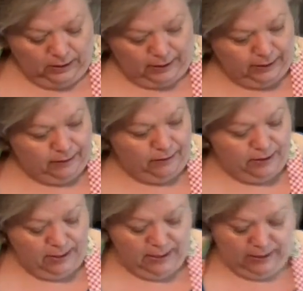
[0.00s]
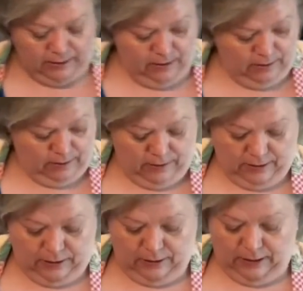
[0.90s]
And then
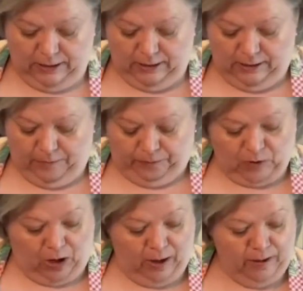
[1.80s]
I